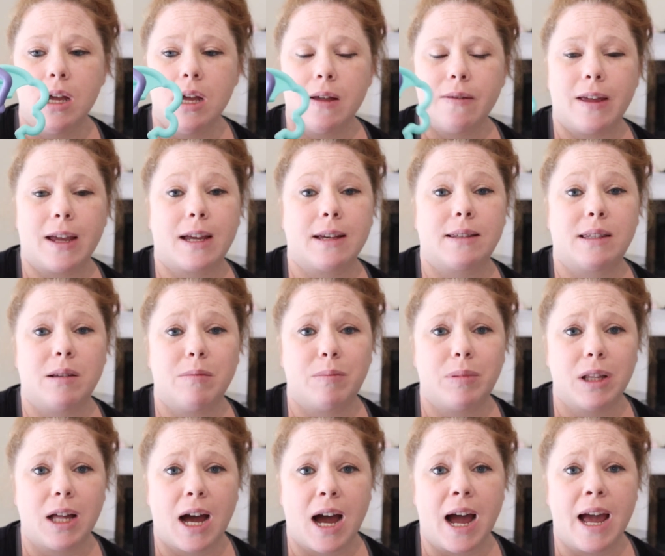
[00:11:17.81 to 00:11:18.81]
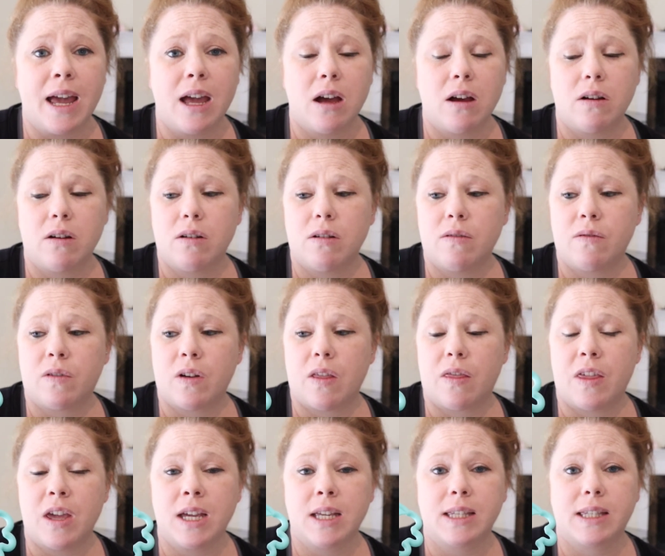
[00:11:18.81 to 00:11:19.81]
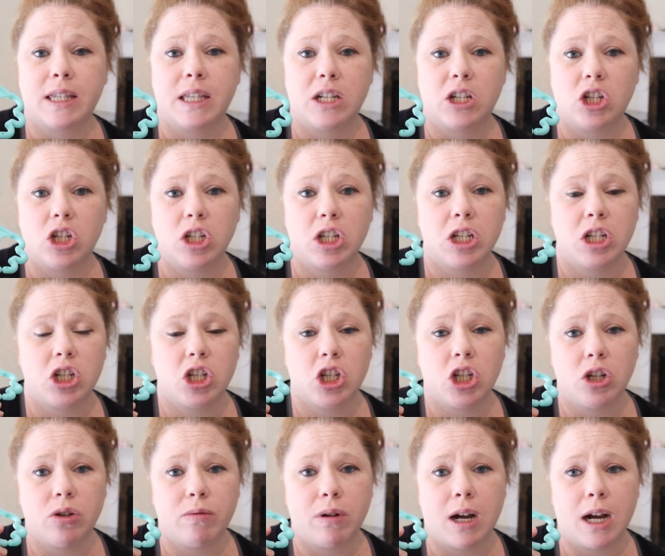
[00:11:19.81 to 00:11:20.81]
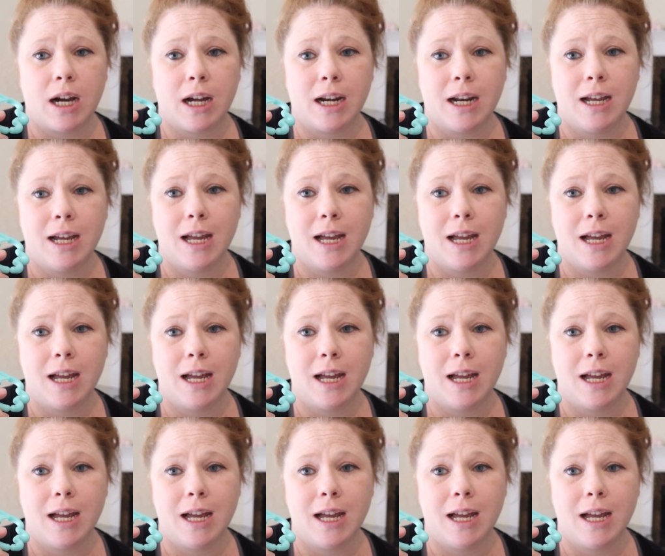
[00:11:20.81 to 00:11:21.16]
like a supply of things that she can chew on